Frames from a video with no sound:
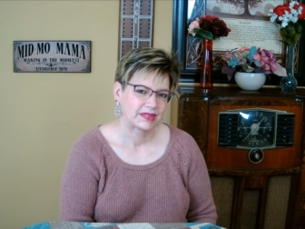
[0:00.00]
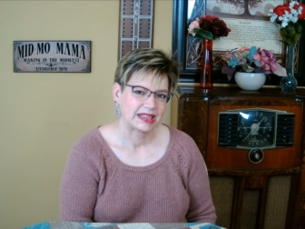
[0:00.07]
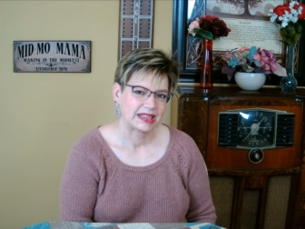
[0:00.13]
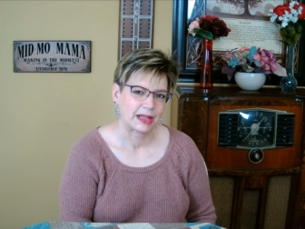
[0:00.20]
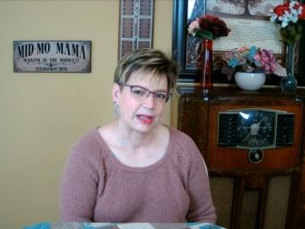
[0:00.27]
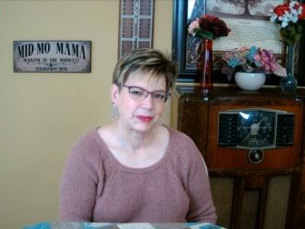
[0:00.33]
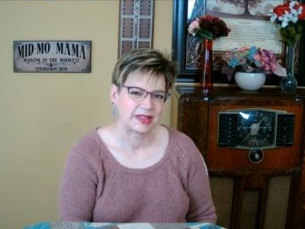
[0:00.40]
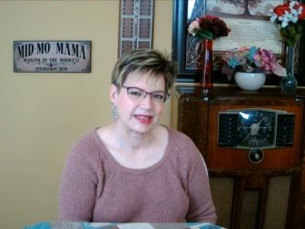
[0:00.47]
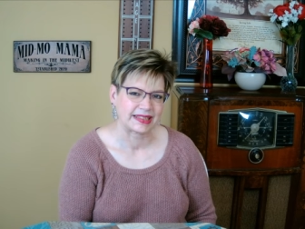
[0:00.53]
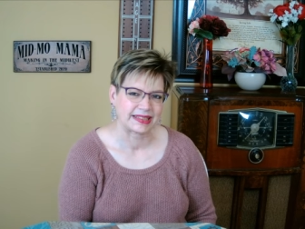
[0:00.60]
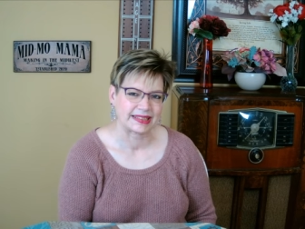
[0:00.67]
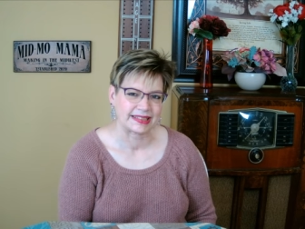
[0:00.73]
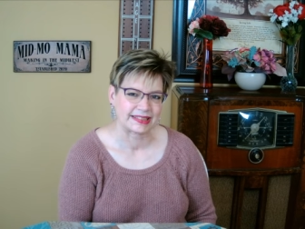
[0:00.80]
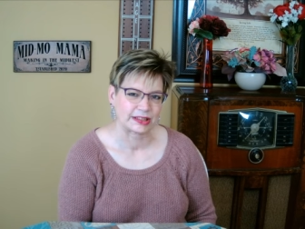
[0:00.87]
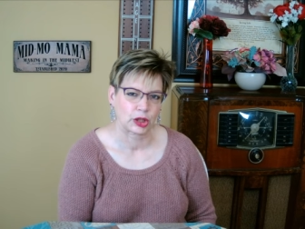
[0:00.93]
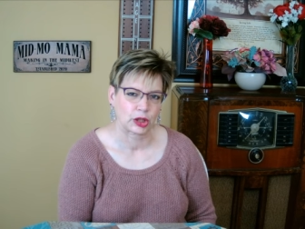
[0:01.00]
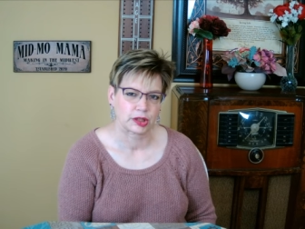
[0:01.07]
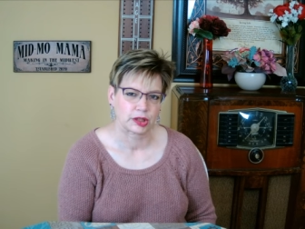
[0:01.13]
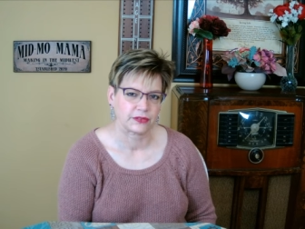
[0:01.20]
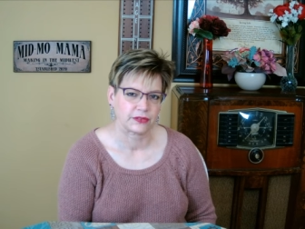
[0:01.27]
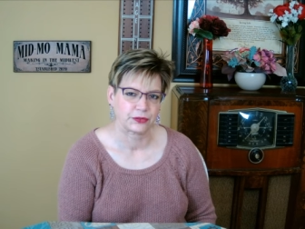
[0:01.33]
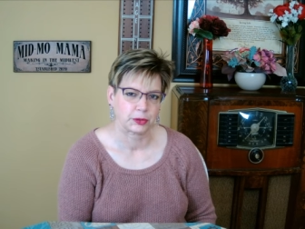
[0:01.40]
I'm thinking it's not
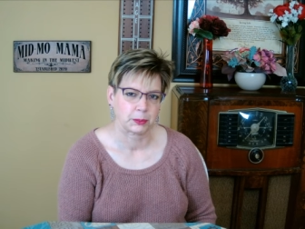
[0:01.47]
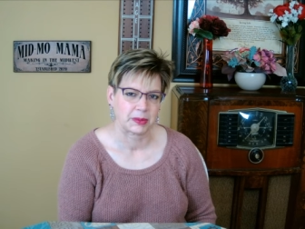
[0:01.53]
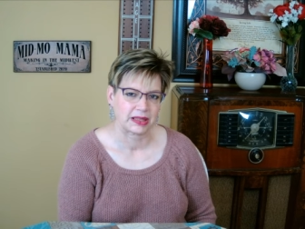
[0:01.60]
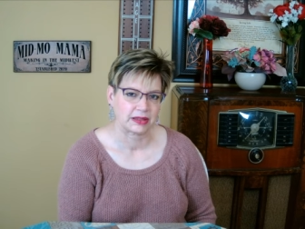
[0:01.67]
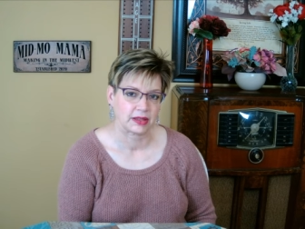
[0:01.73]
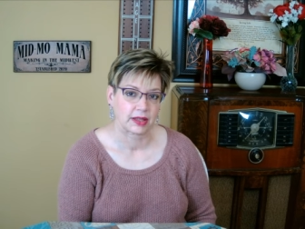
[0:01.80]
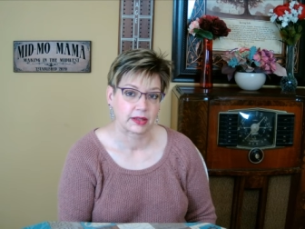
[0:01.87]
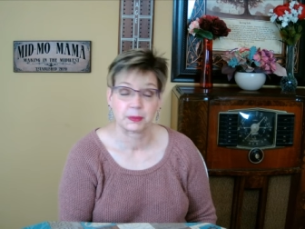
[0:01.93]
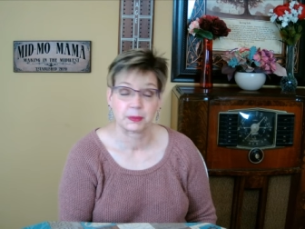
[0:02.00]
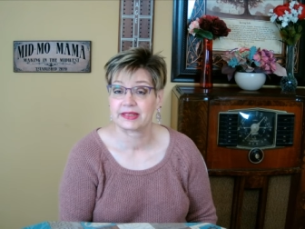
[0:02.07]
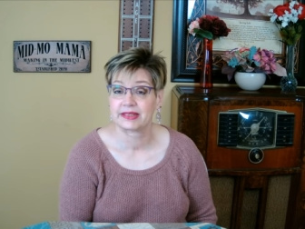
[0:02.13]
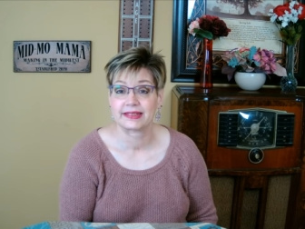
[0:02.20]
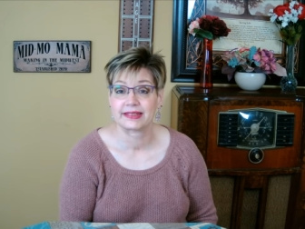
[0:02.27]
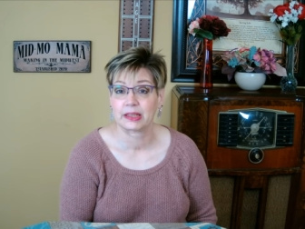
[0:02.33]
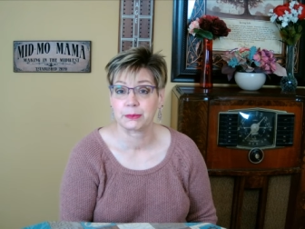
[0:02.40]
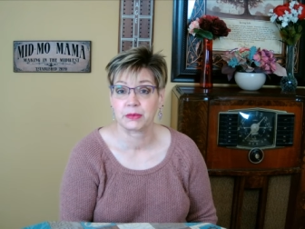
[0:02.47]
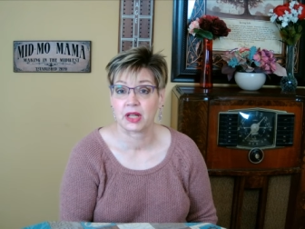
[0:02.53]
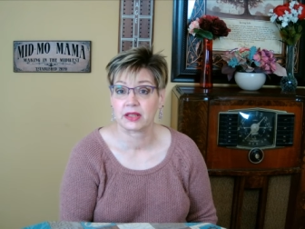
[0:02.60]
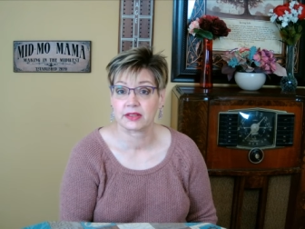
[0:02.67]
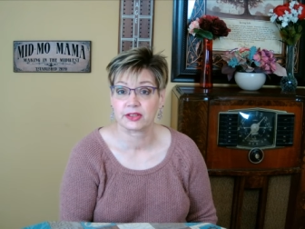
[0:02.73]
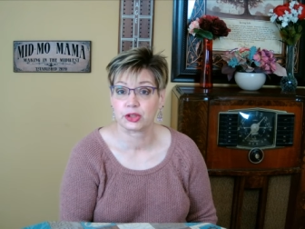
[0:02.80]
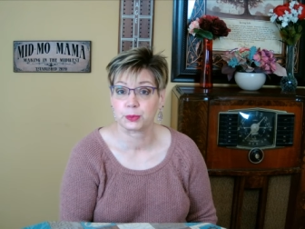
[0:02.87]
good for my luck, but since I'm
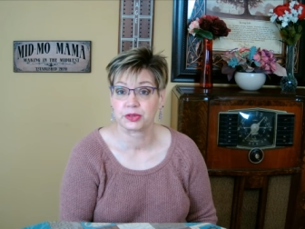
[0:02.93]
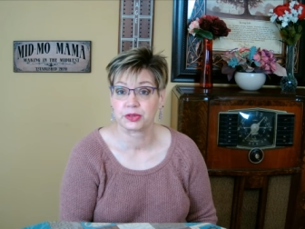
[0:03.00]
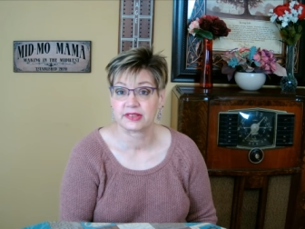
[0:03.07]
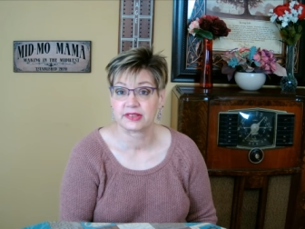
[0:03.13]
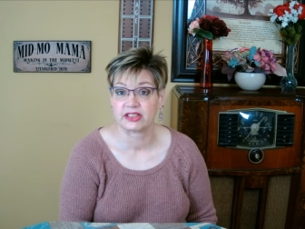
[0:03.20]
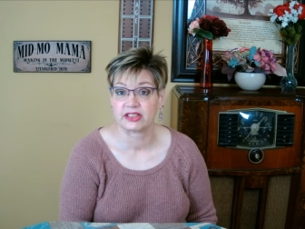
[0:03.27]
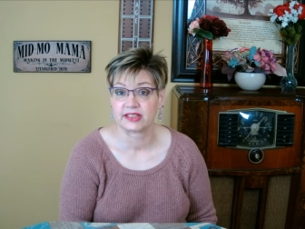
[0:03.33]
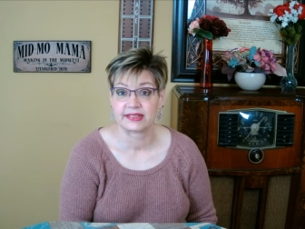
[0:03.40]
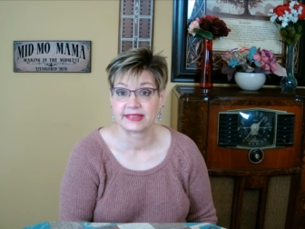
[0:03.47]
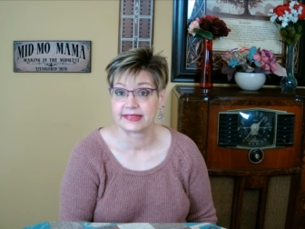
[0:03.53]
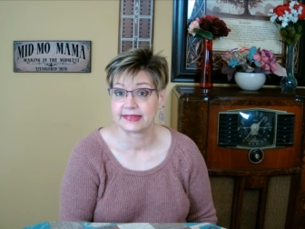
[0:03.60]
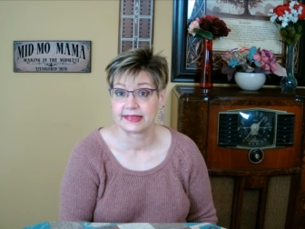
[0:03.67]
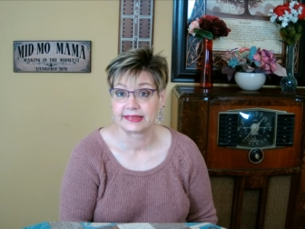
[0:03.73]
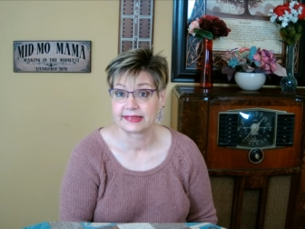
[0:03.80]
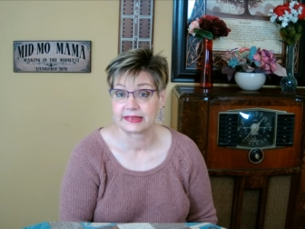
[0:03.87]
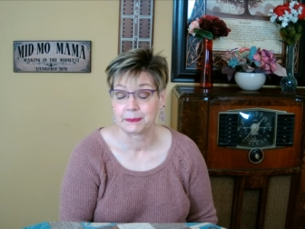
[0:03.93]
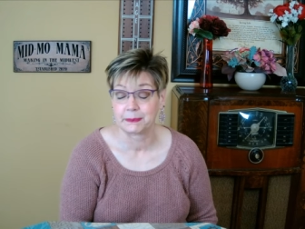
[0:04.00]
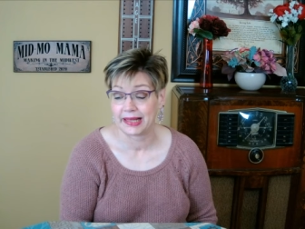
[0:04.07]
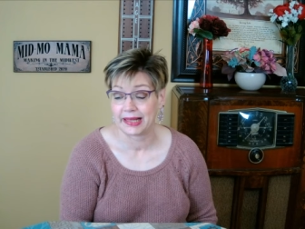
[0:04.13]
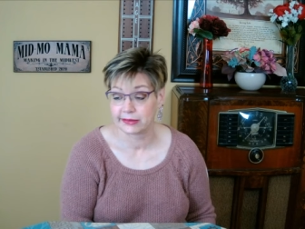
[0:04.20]
not superstitious, it doesn't